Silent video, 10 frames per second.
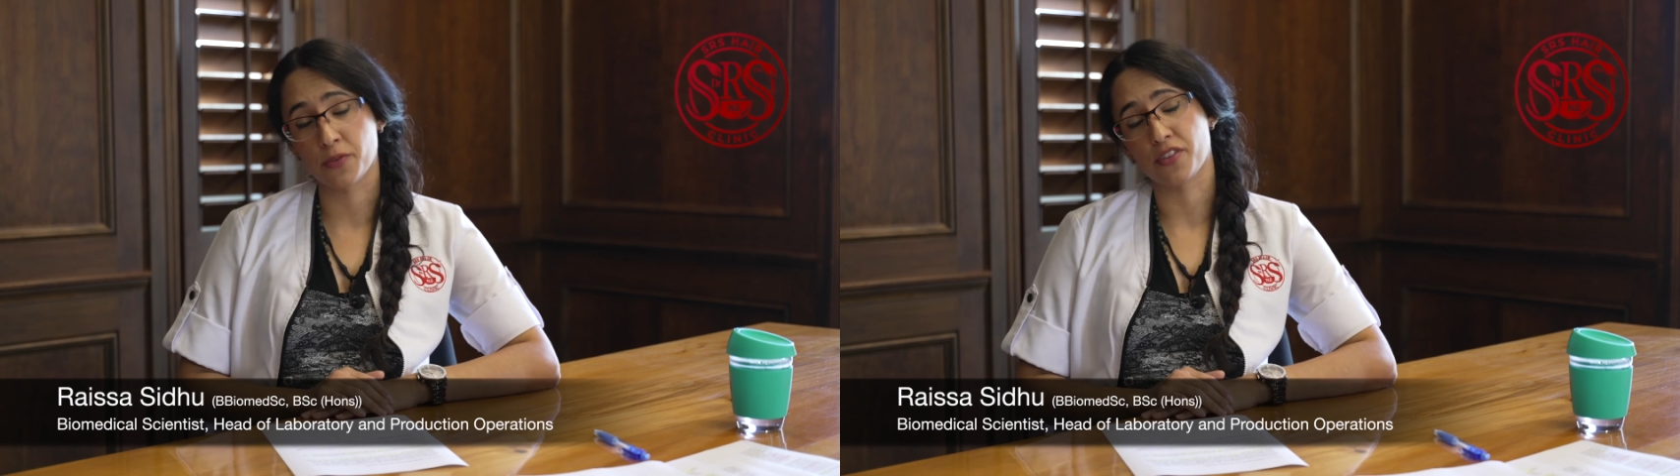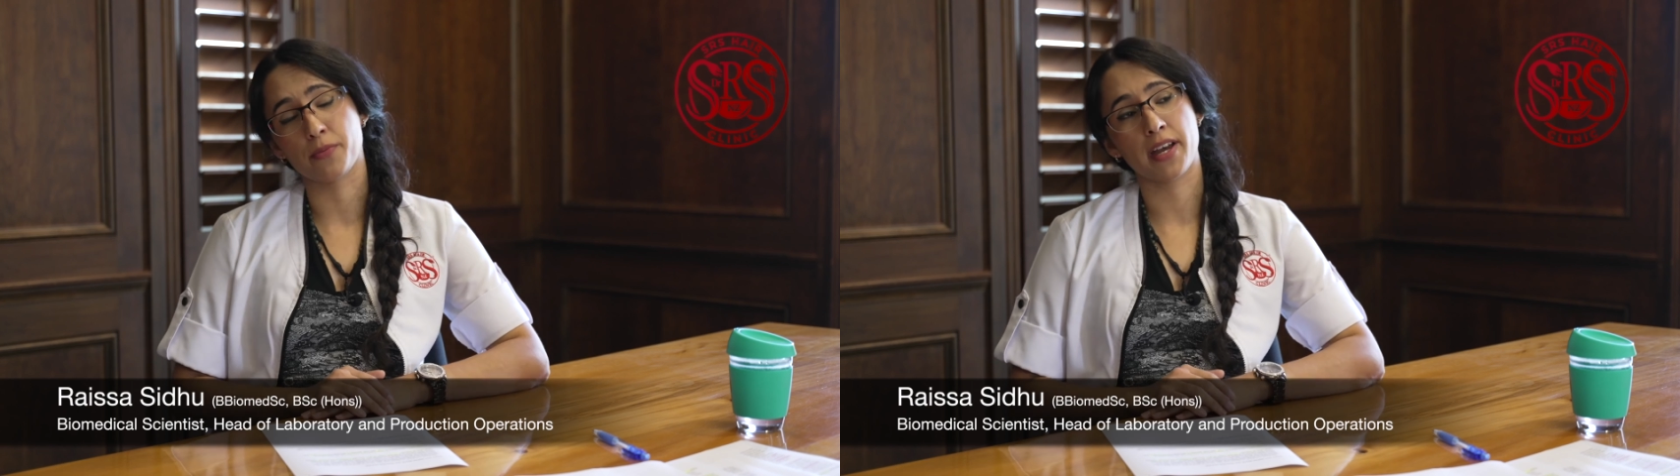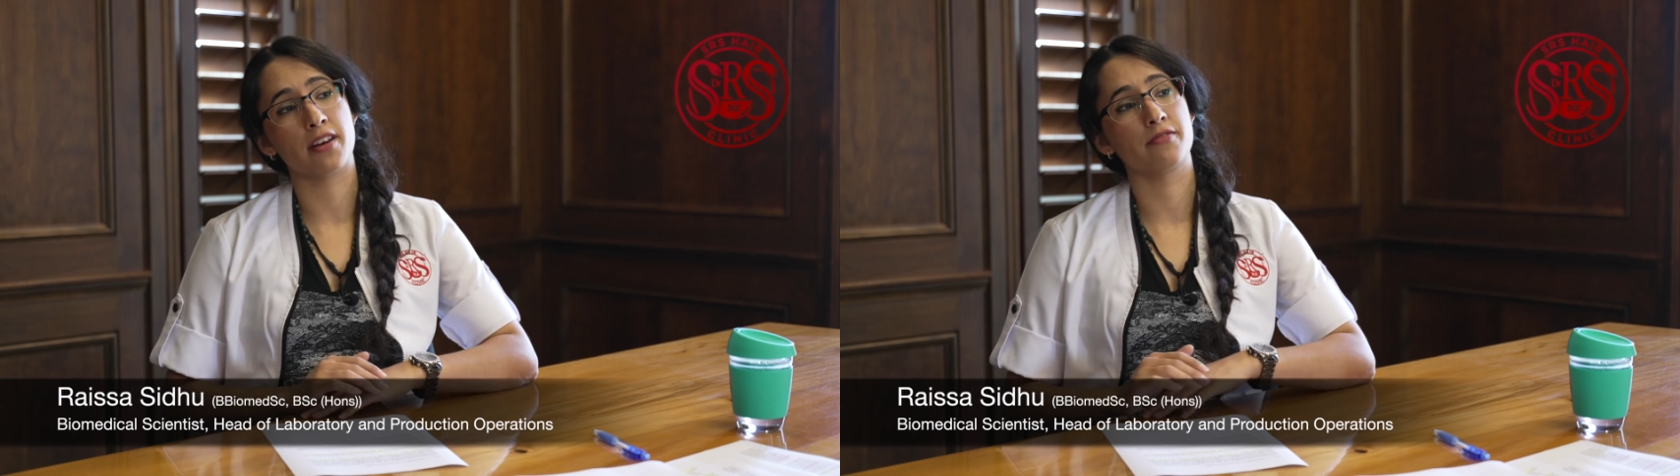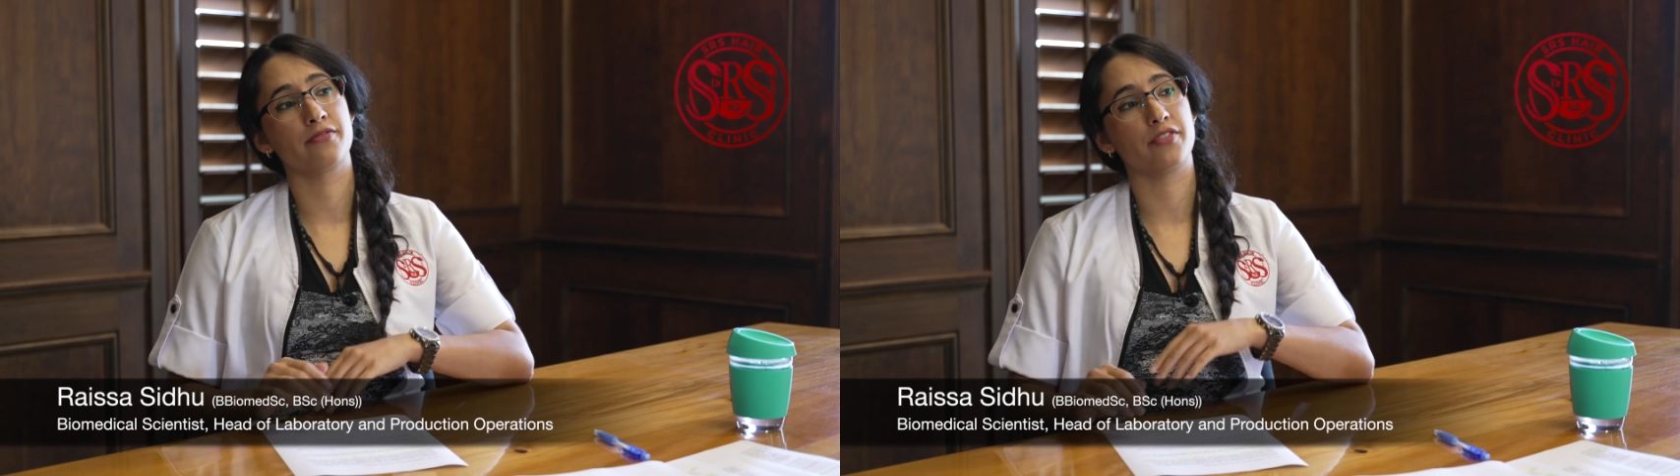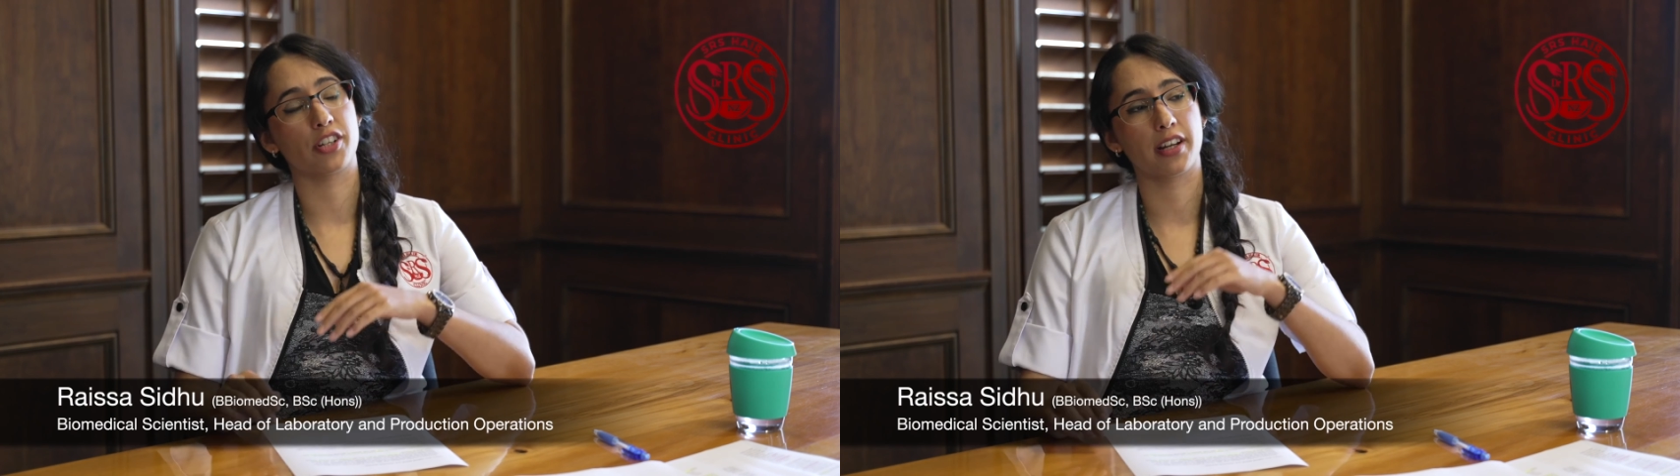of them have
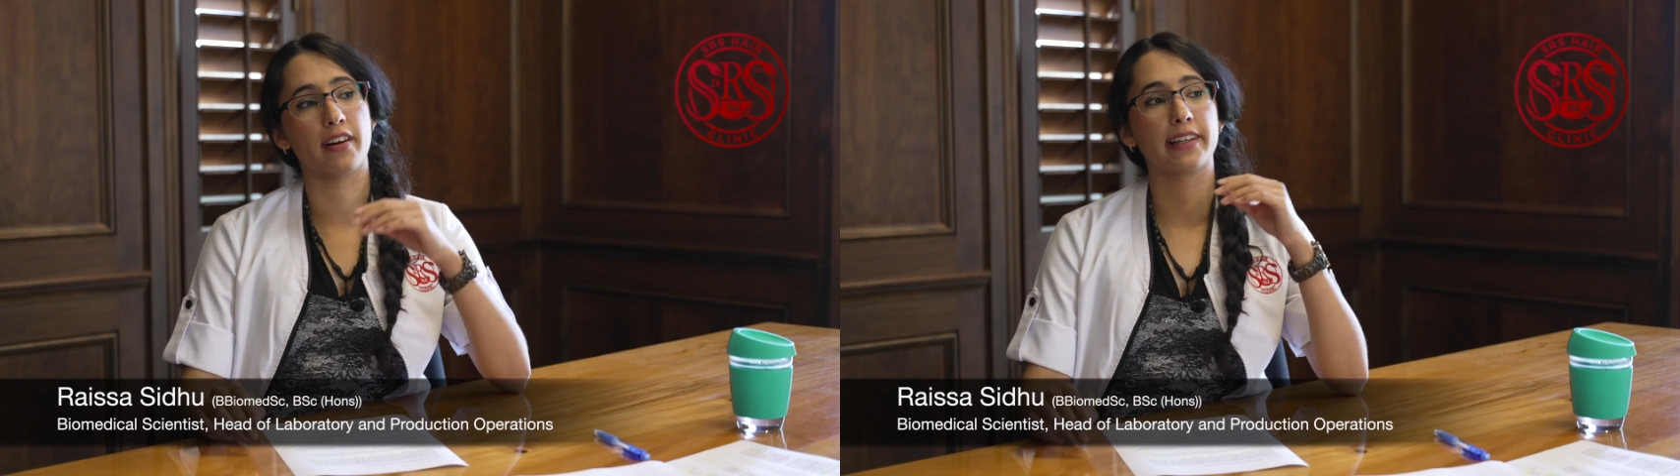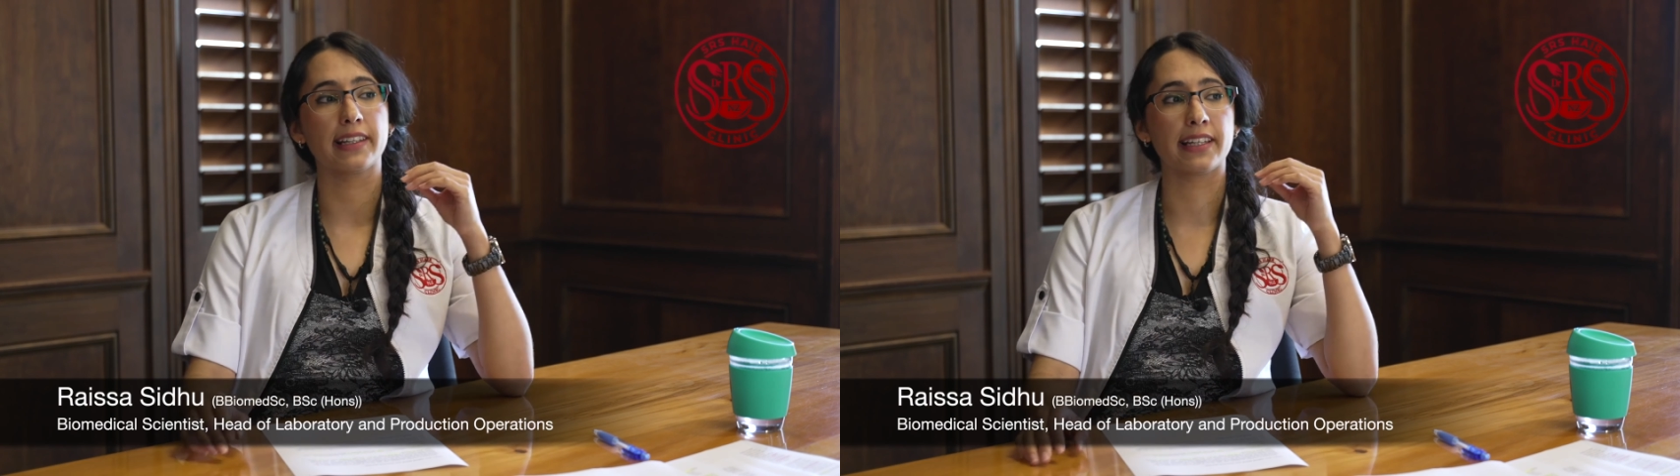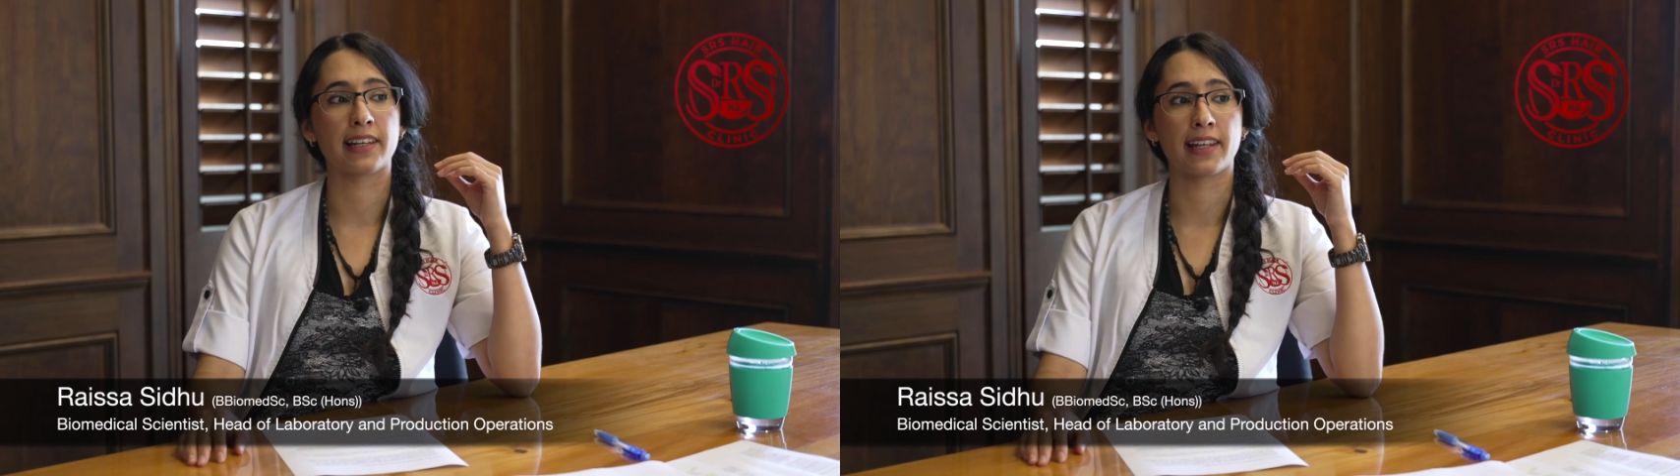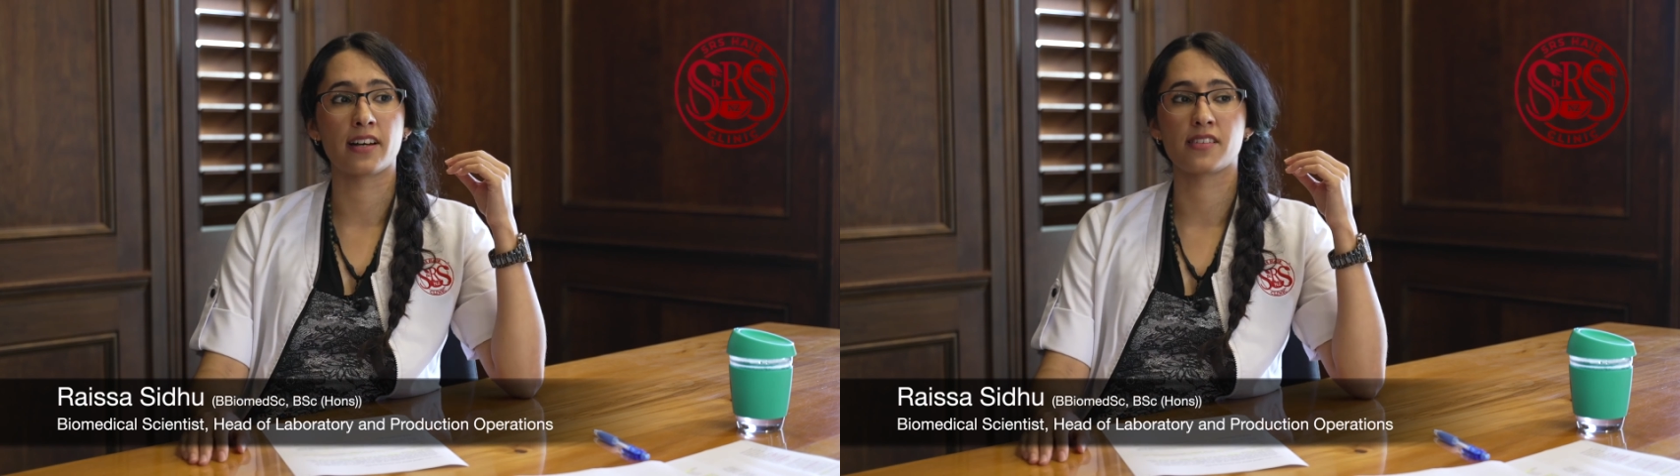very kindly allowed